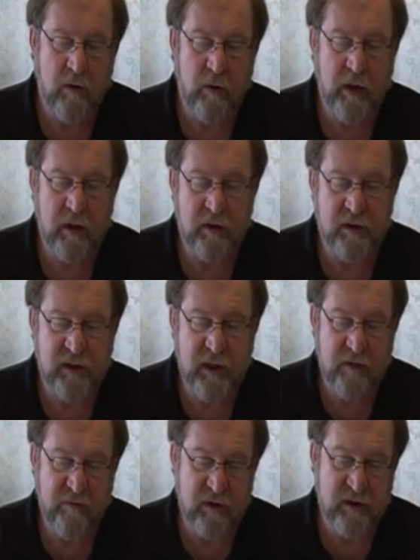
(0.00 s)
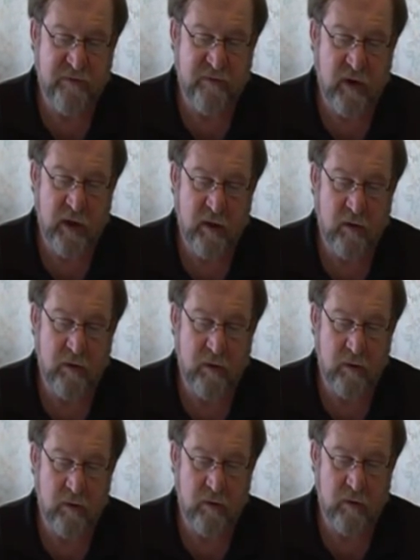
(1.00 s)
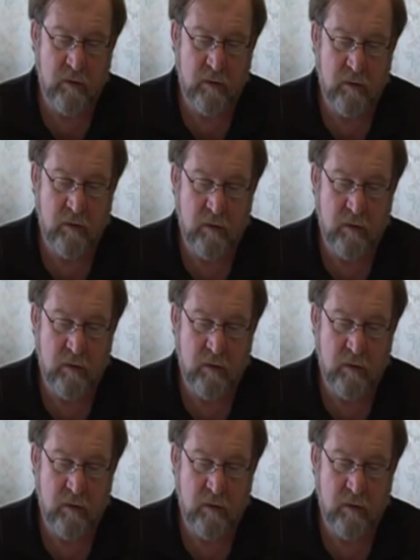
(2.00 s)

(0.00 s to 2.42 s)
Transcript: I'll go ahead and save this file here,